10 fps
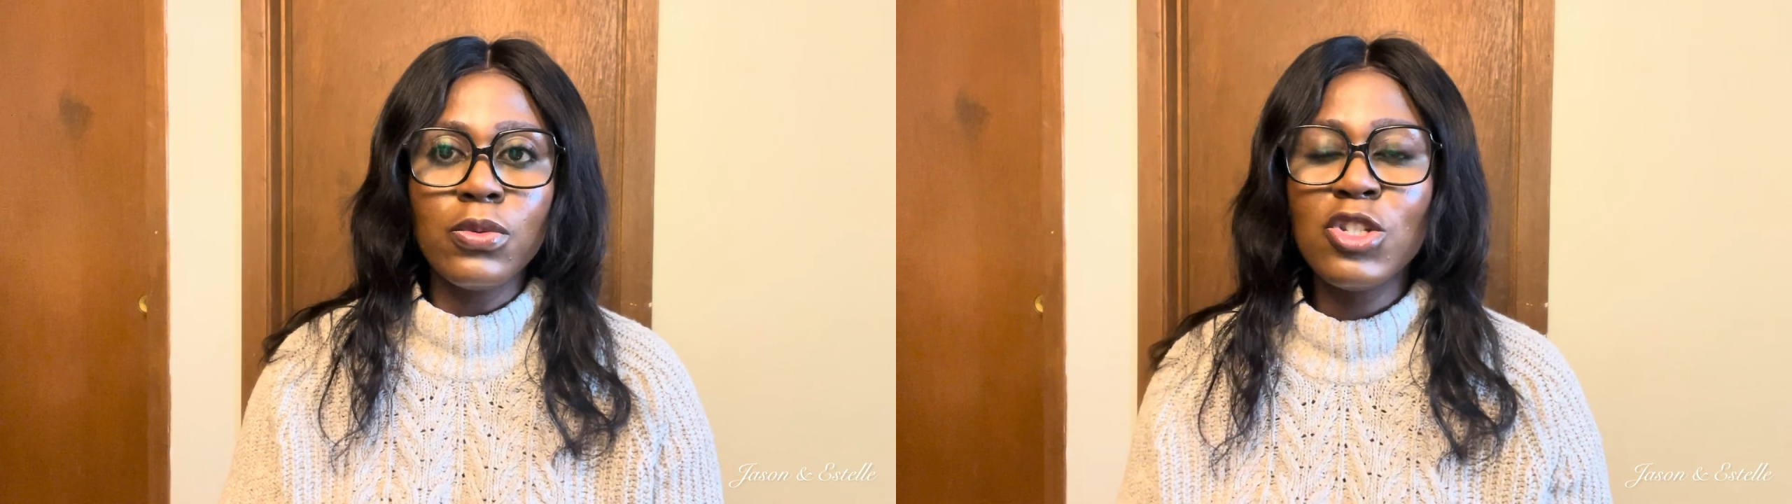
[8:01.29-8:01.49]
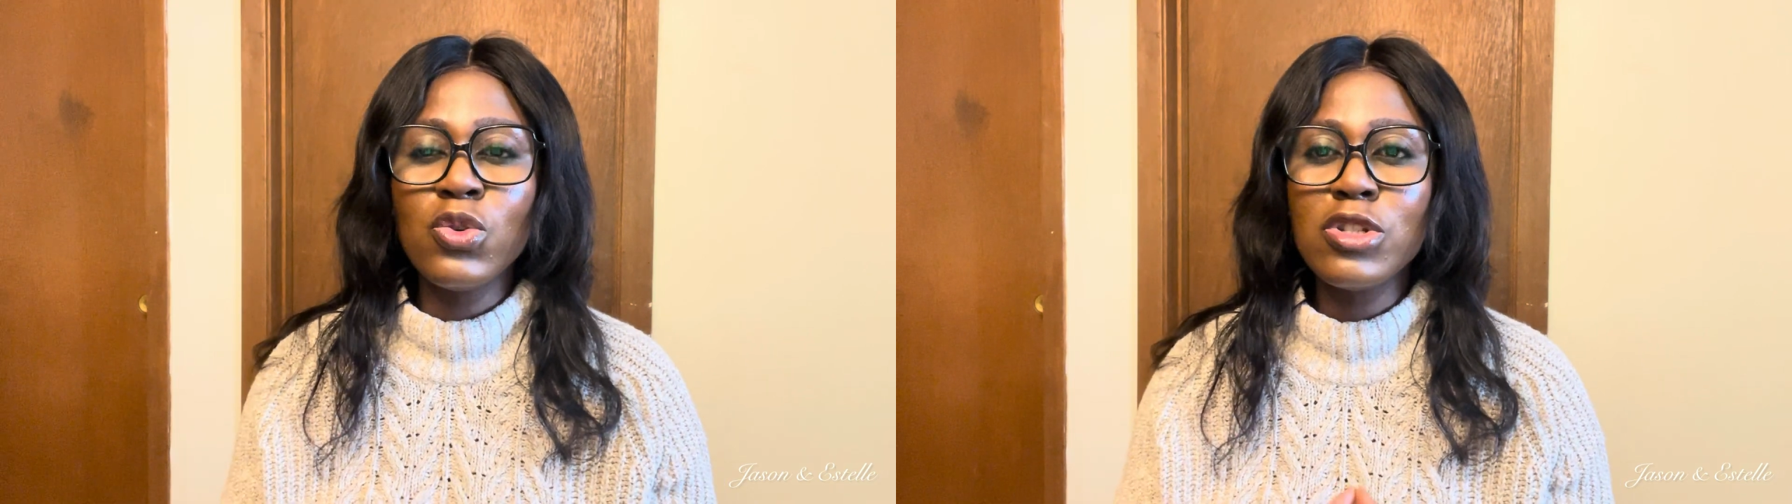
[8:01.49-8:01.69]

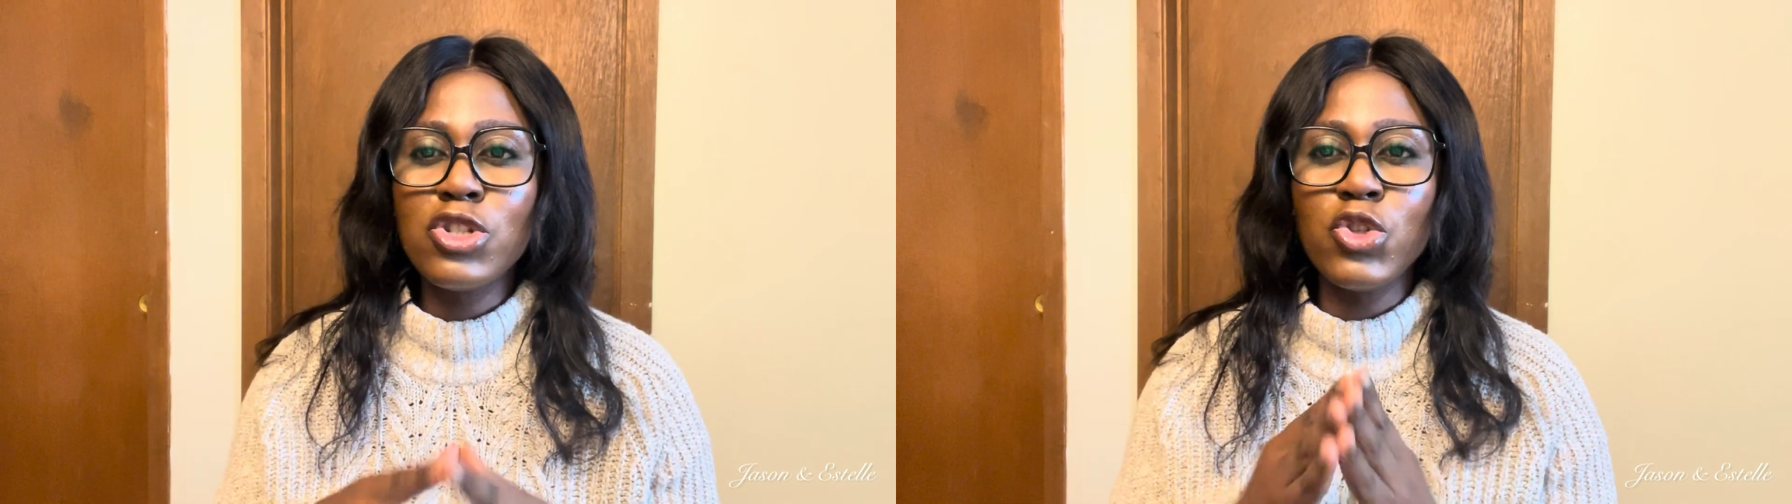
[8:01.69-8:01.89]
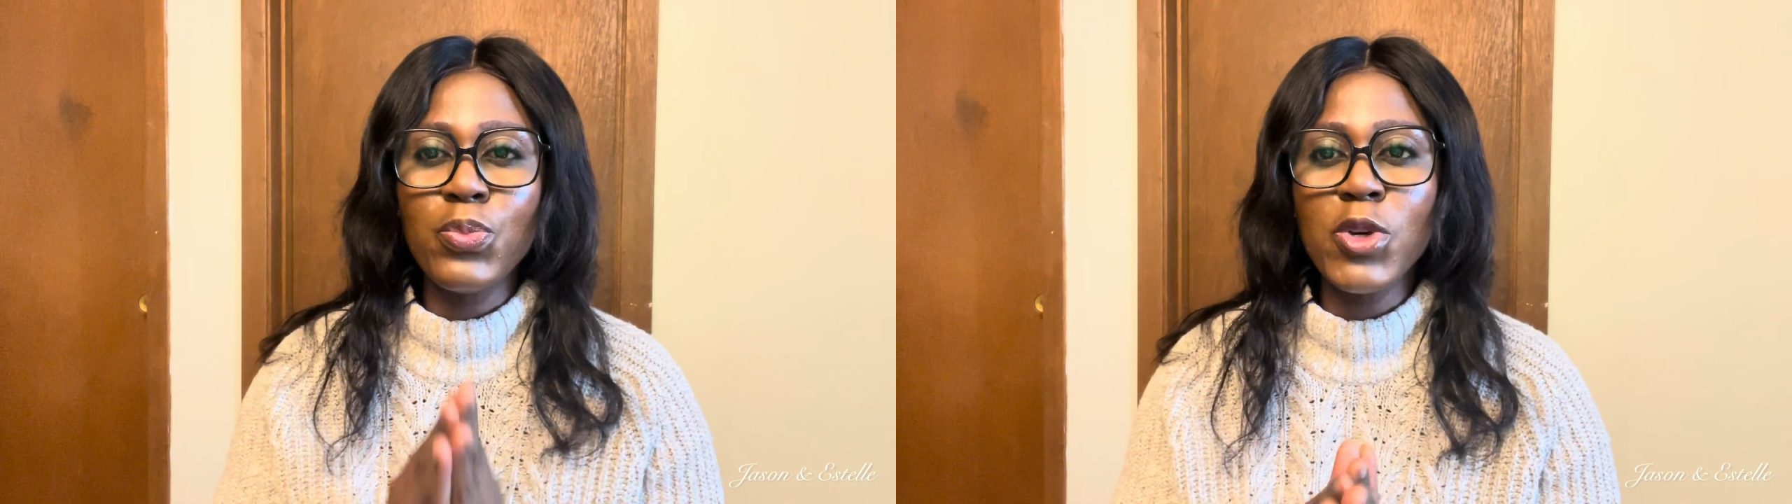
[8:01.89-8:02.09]
use
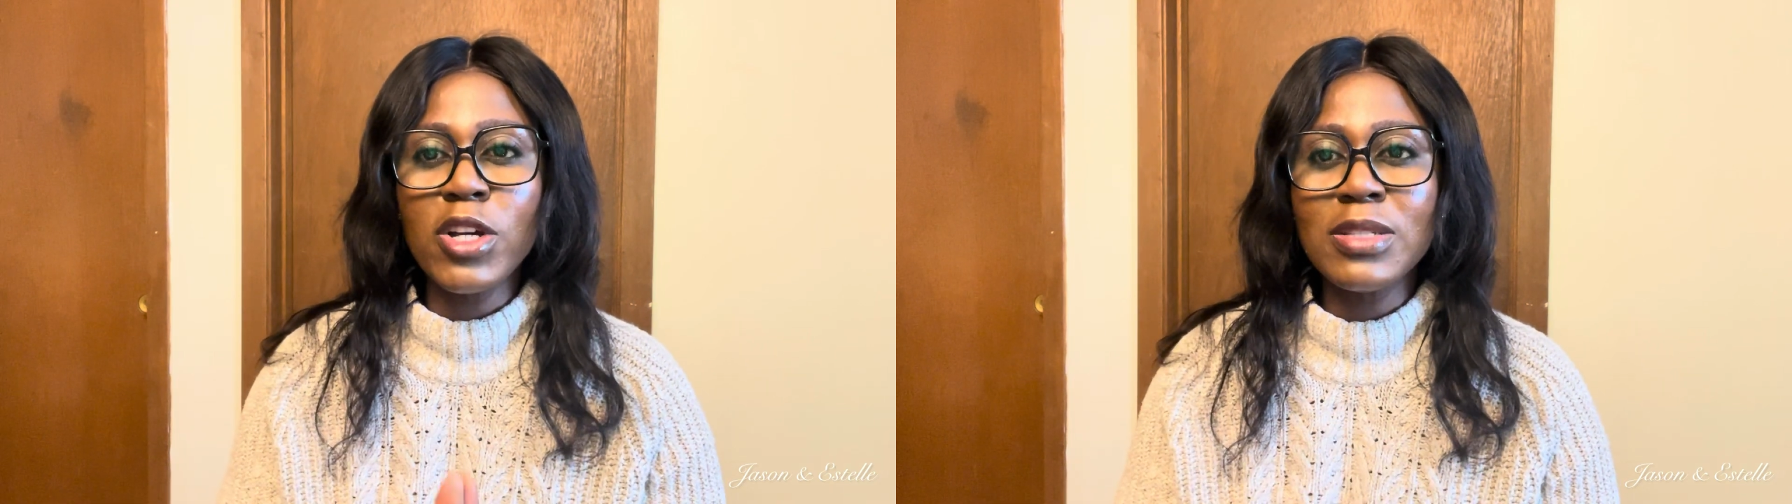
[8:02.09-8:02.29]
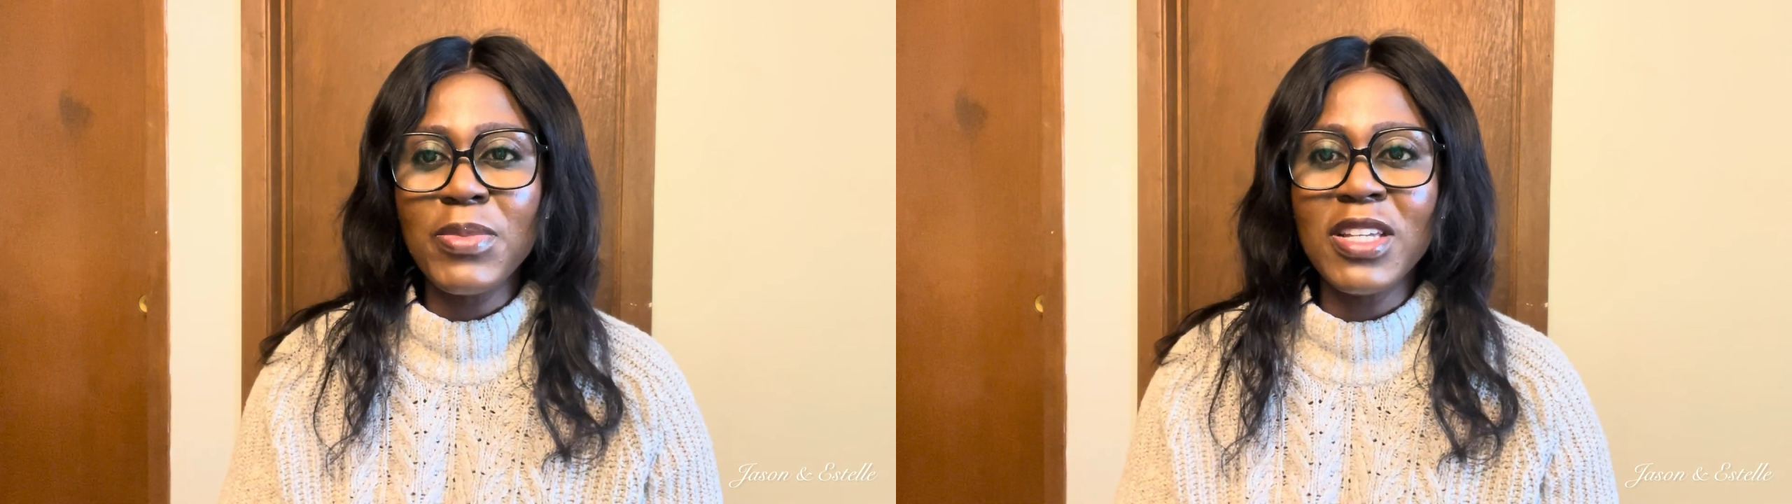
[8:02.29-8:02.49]

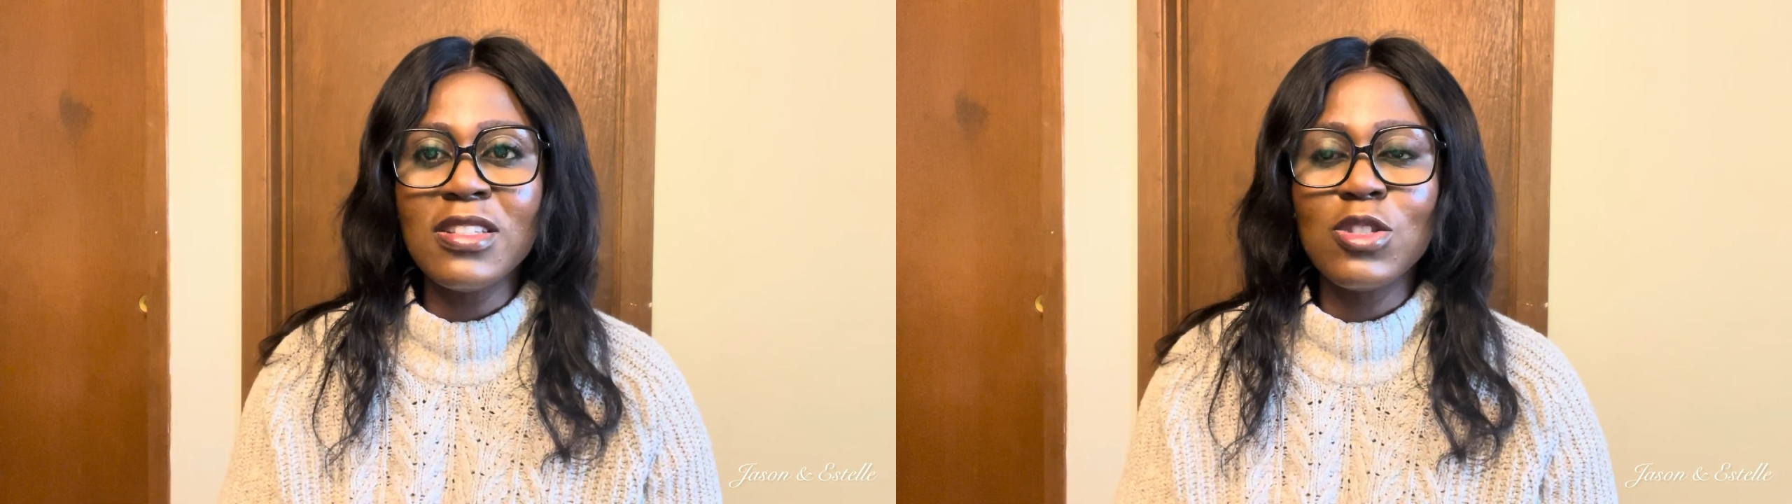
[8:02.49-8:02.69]
dubious means